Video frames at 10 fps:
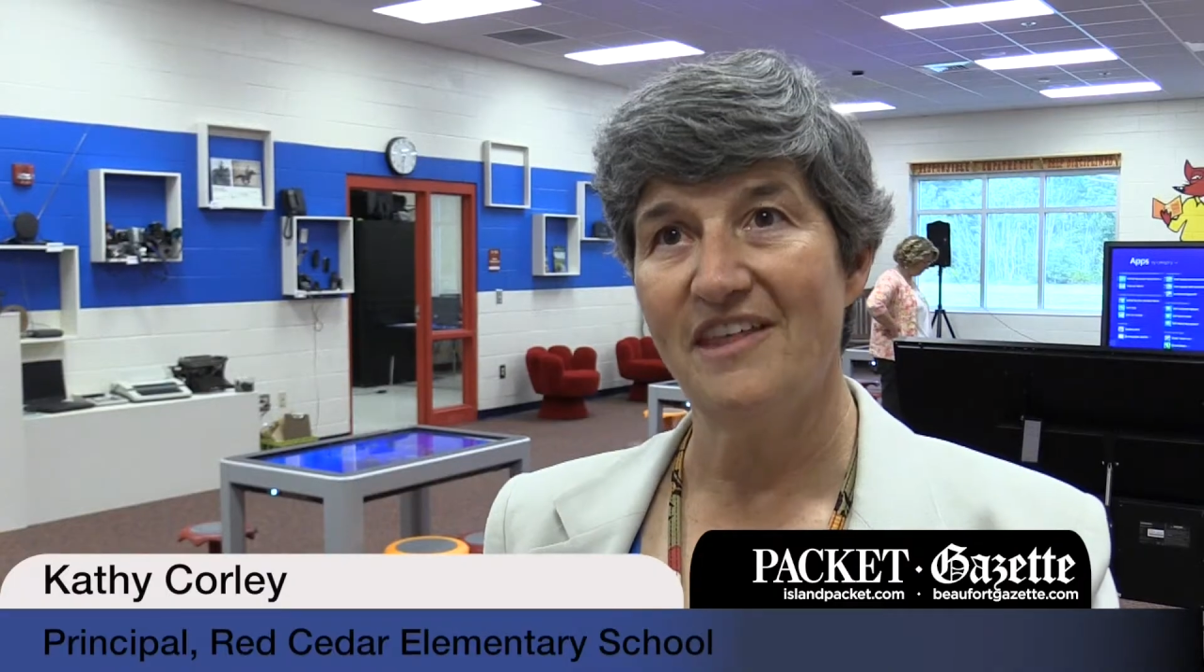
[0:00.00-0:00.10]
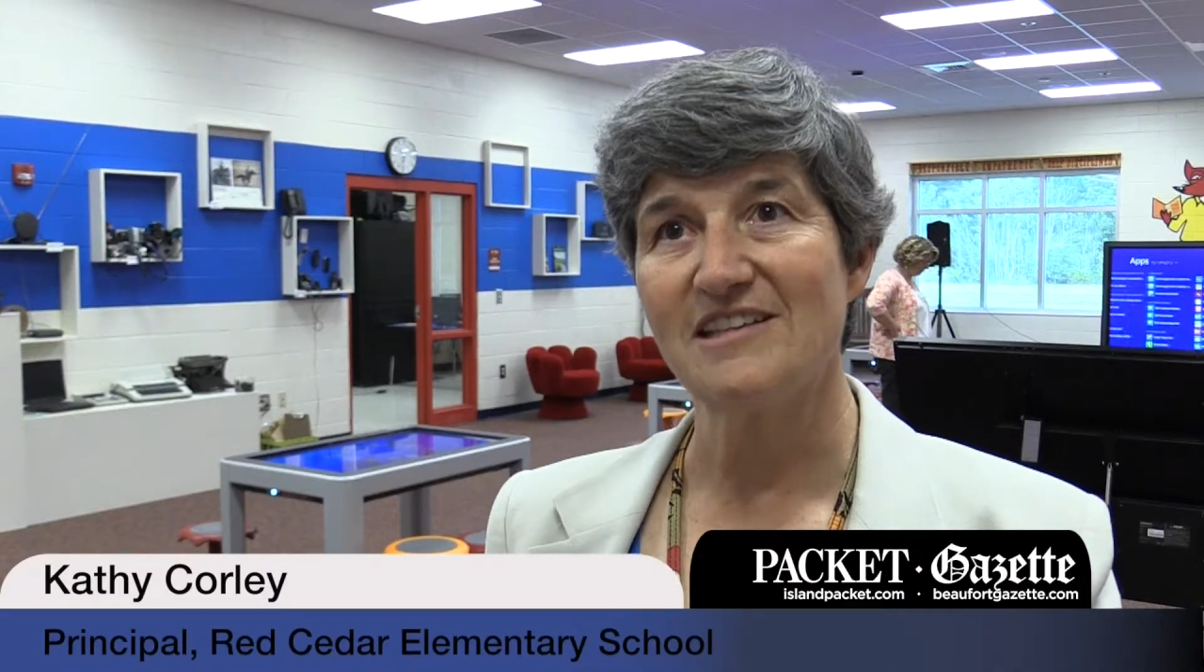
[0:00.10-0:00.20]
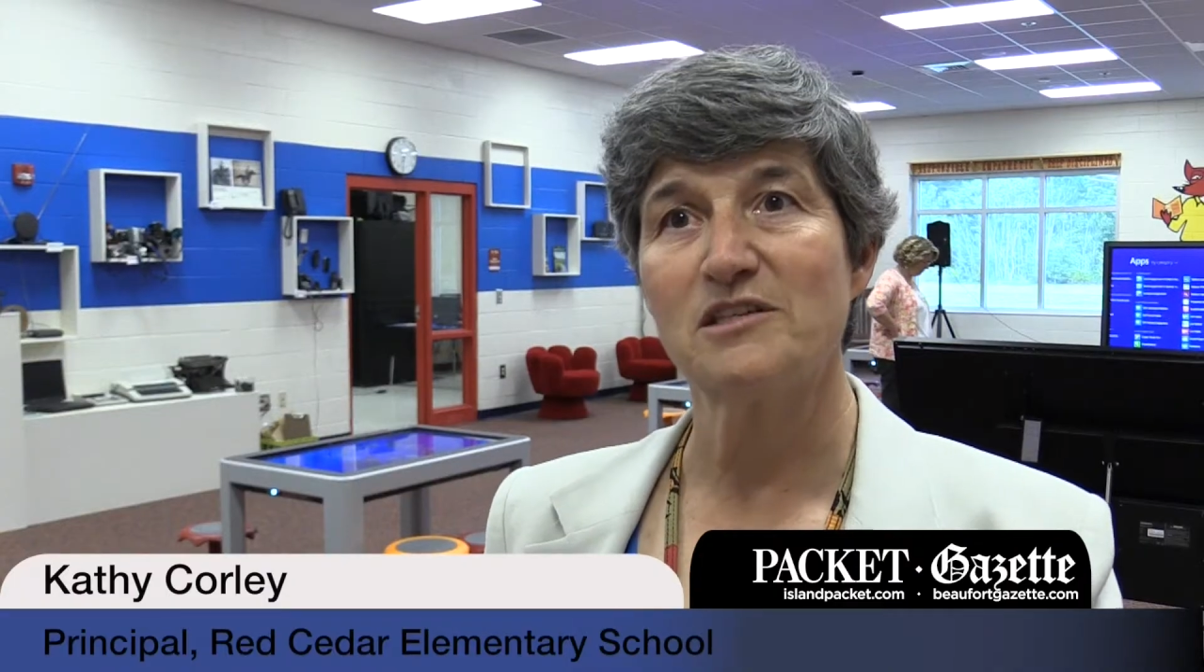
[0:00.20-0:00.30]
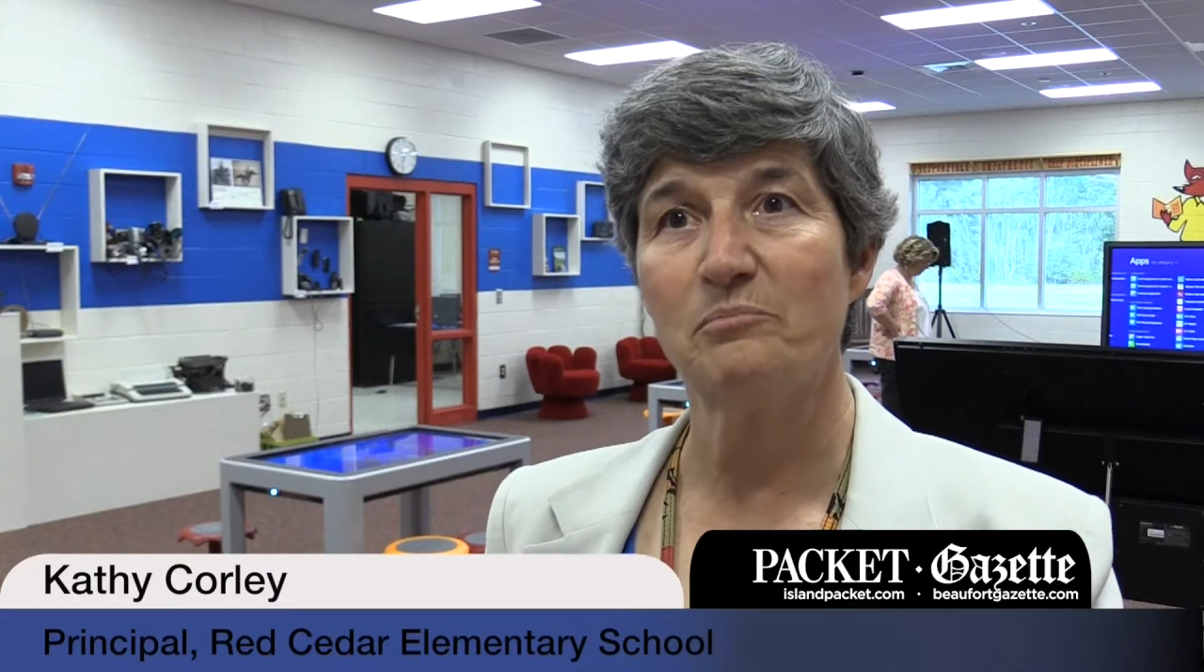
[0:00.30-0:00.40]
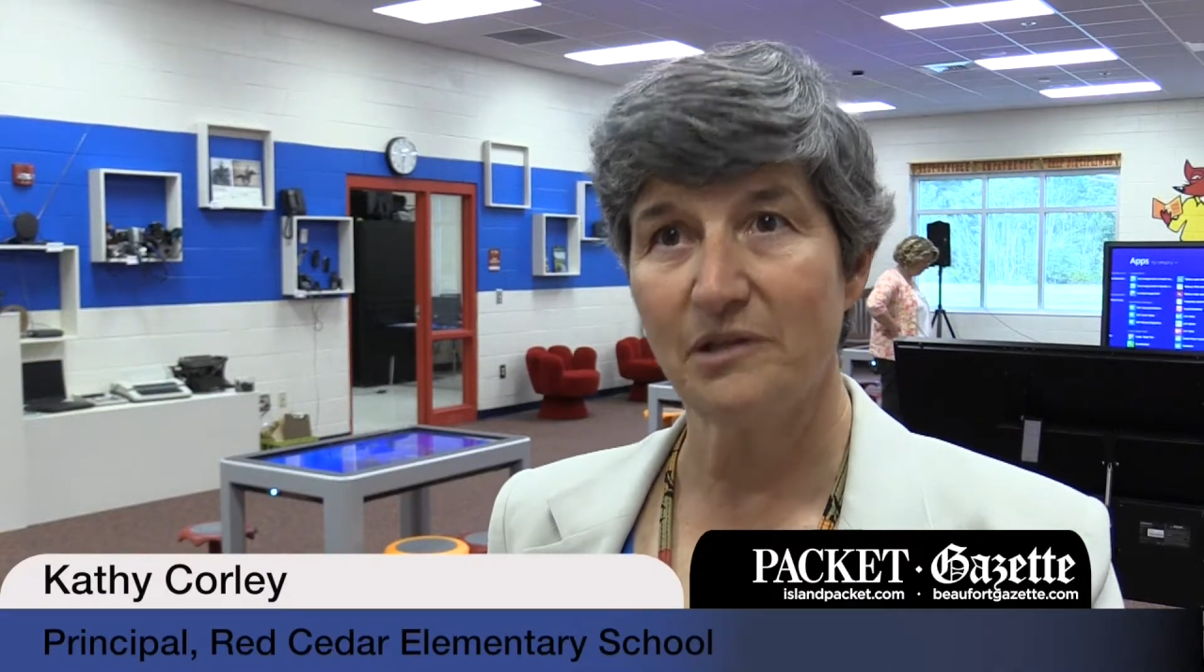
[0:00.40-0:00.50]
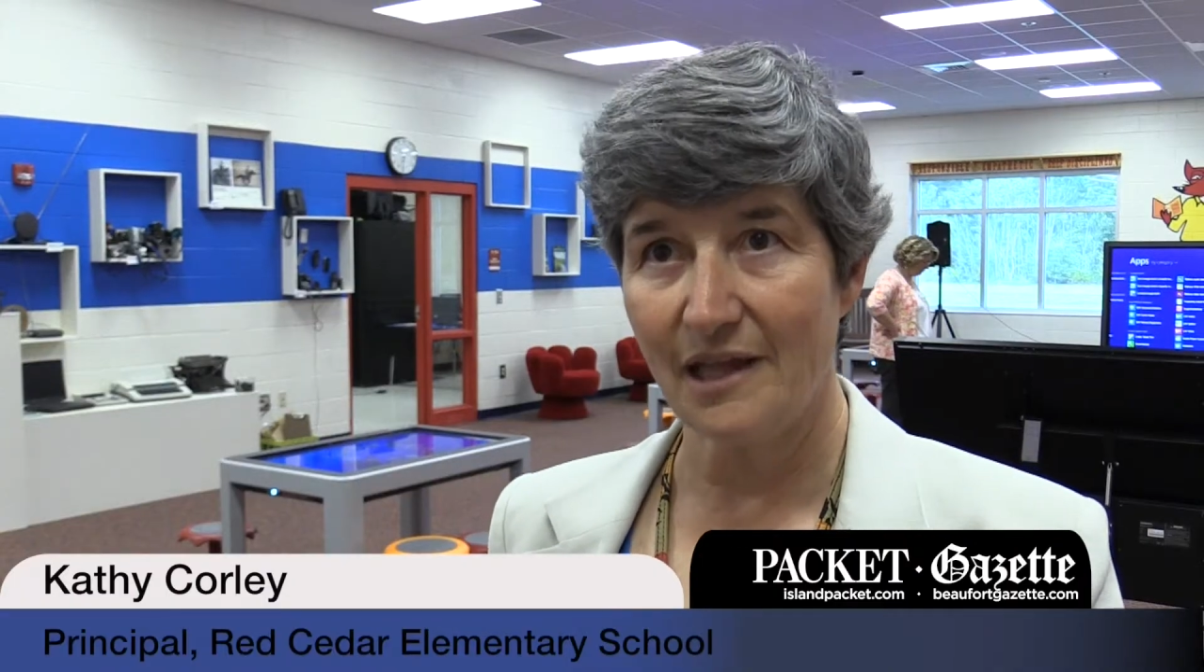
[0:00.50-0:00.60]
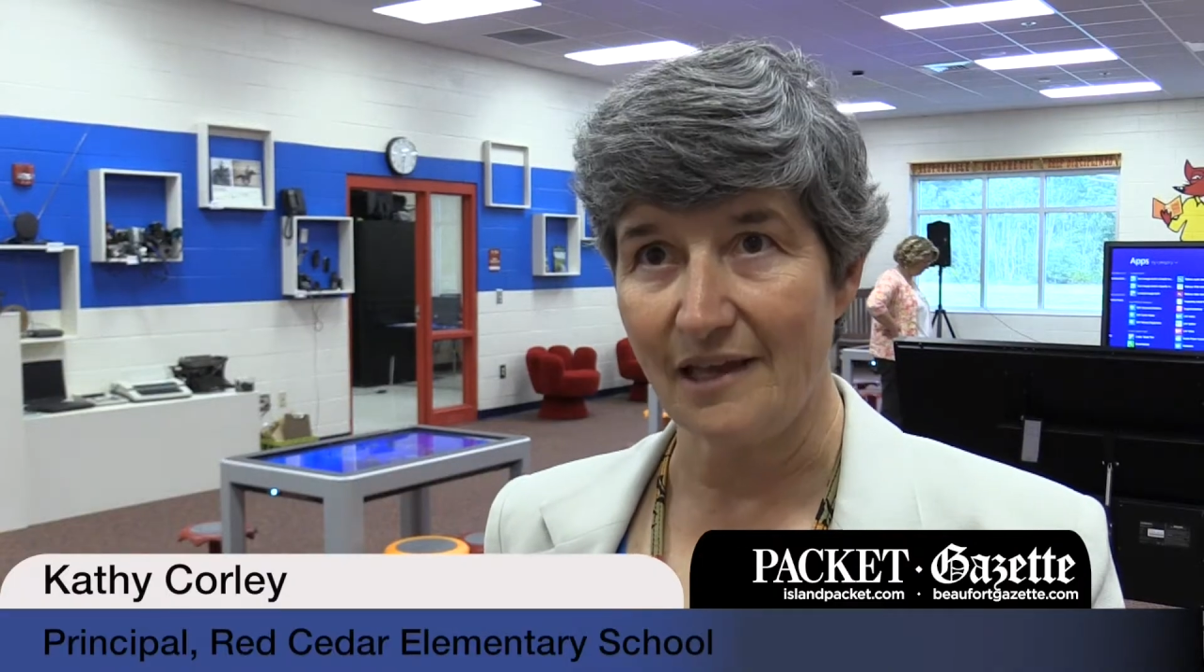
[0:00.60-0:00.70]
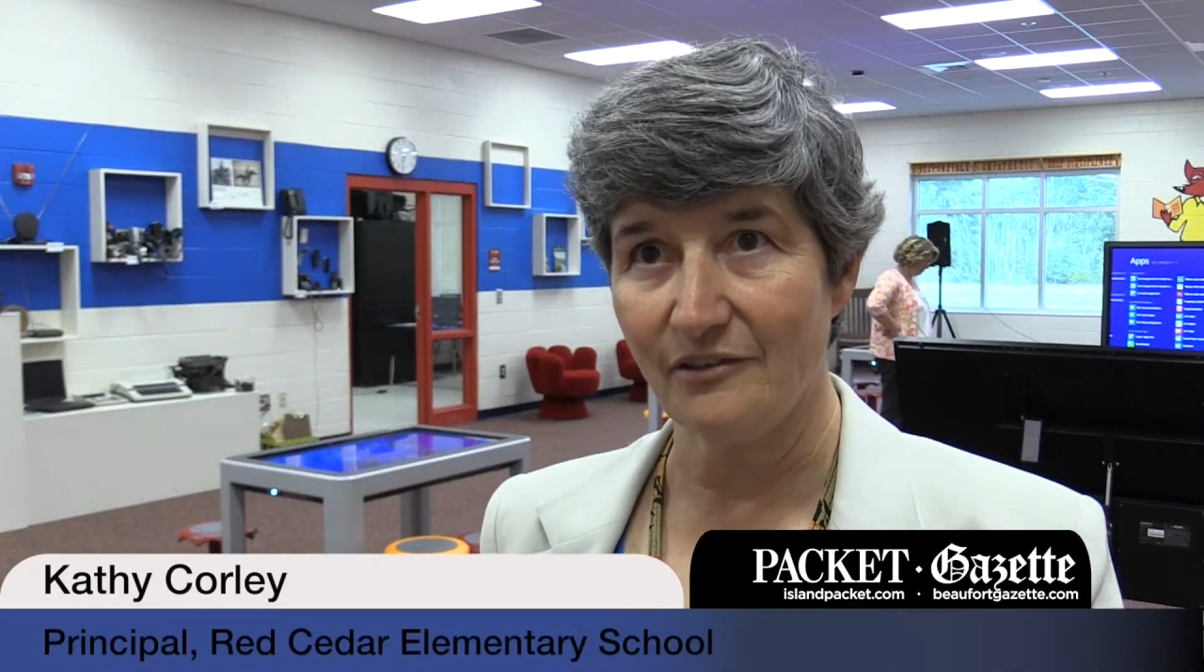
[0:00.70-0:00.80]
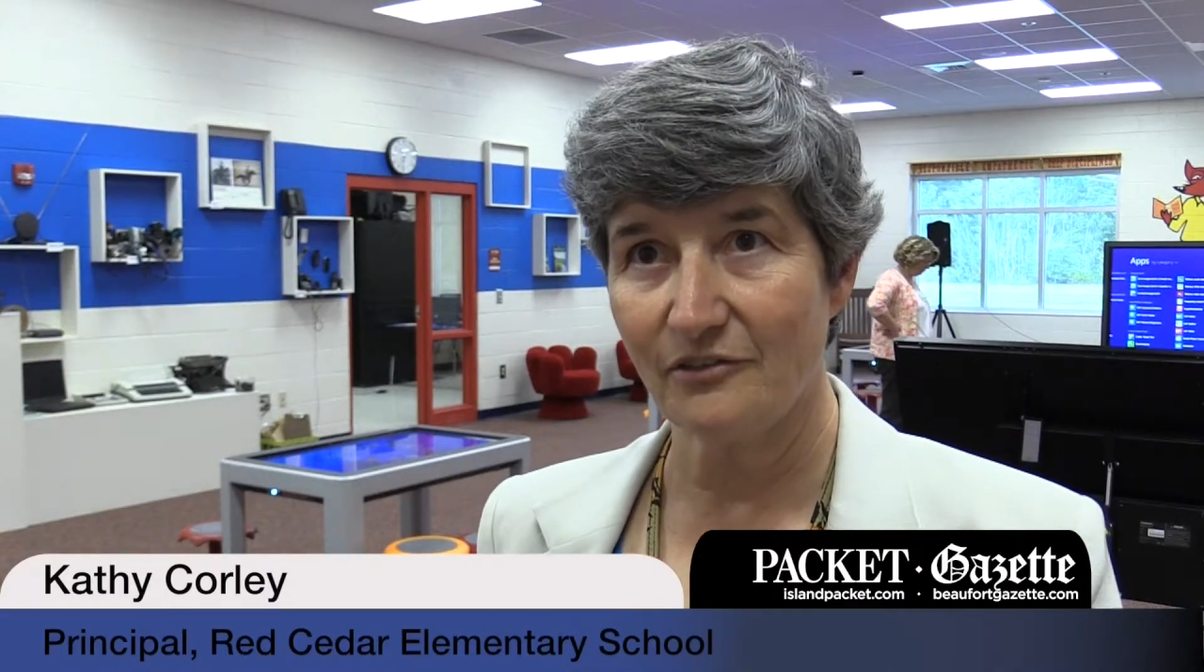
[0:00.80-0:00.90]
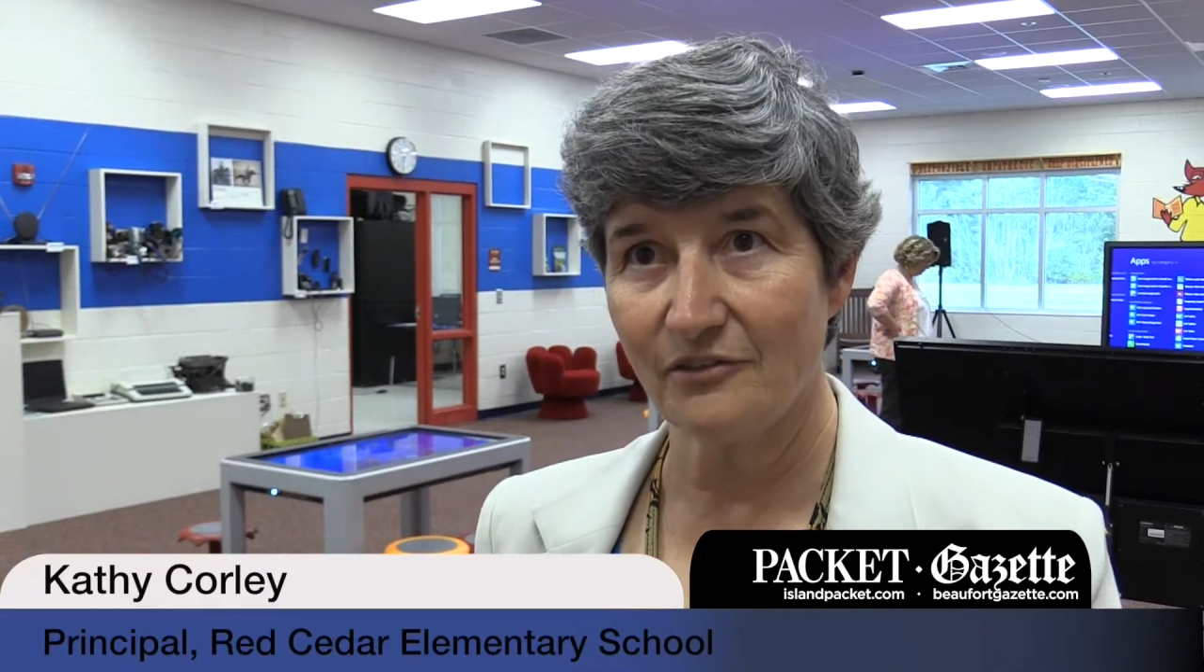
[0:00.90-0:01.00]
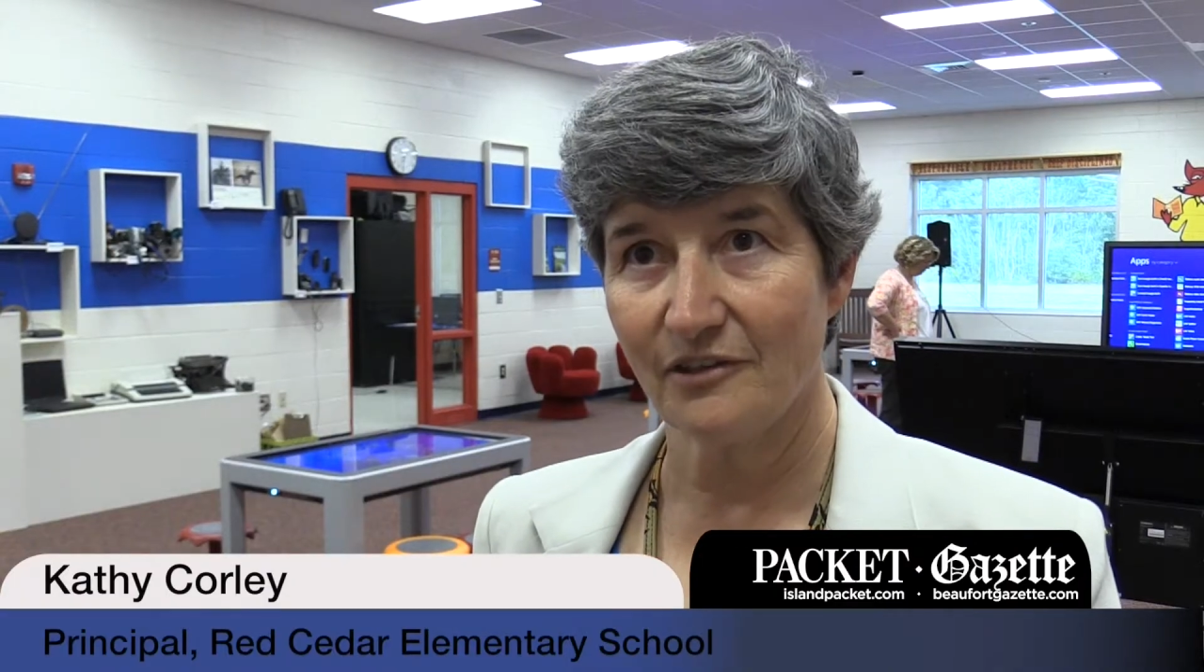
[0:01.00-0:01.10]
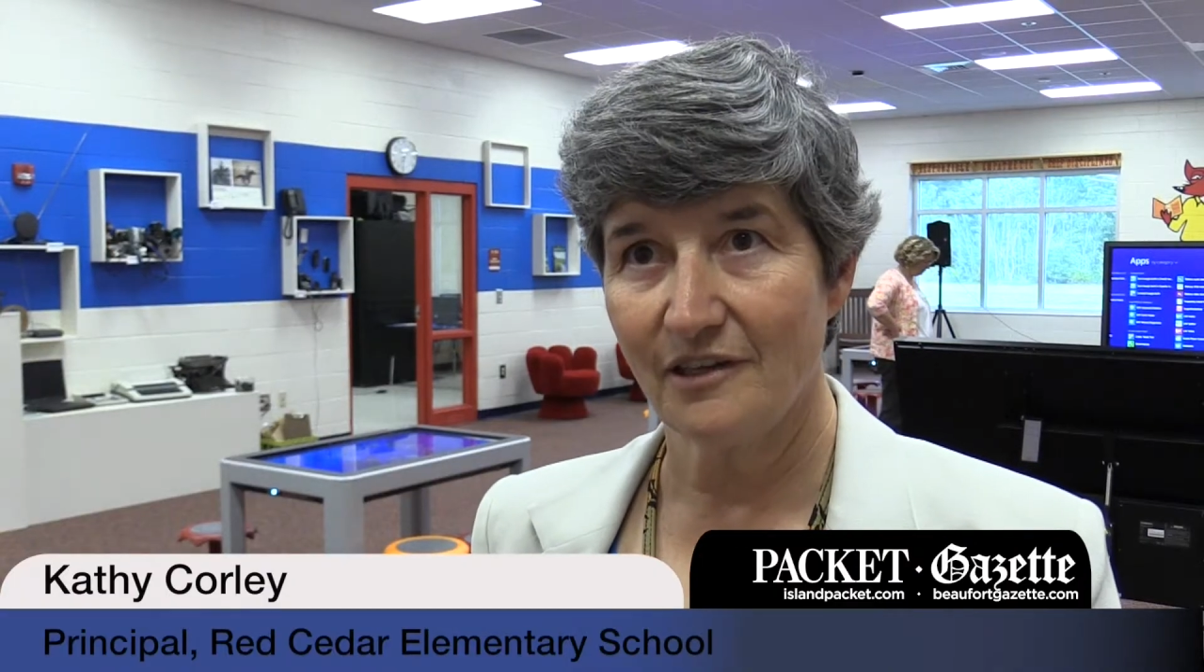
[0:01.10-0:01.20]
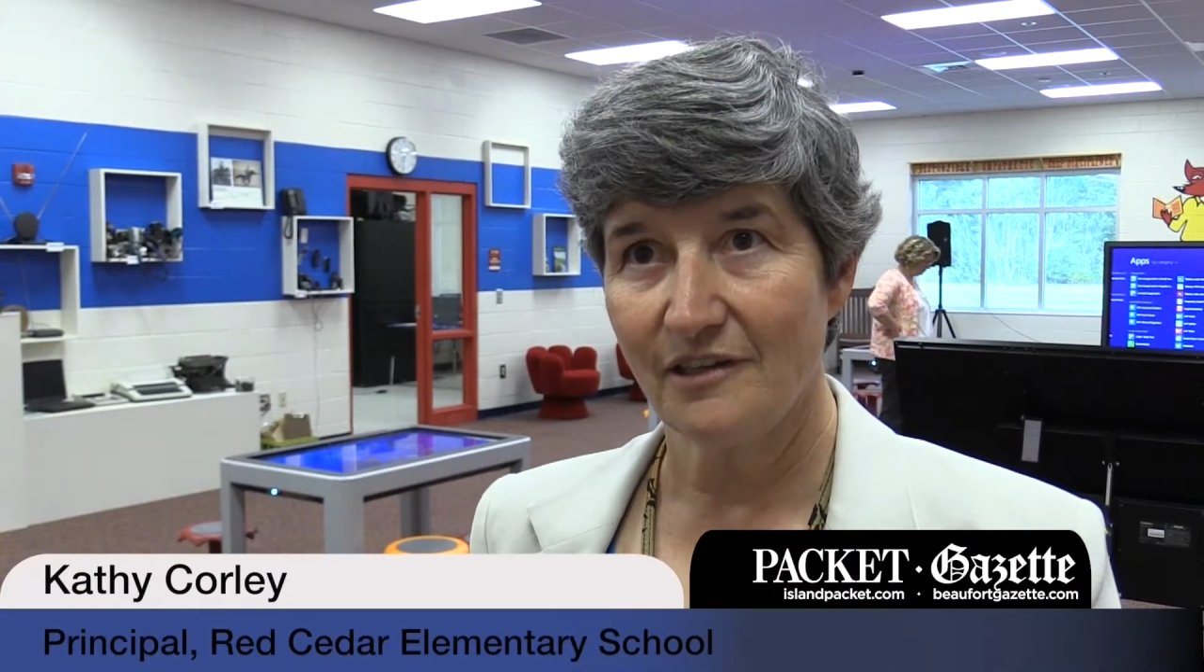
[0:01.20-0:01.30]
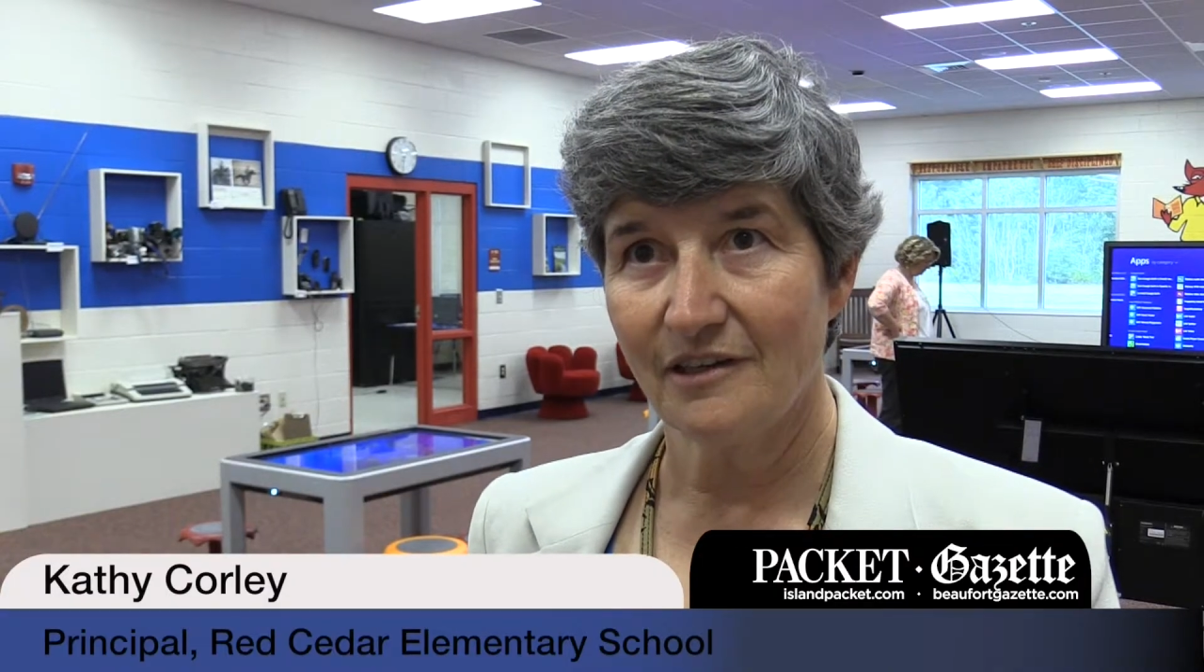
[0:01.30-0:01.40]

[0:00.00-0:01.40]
this place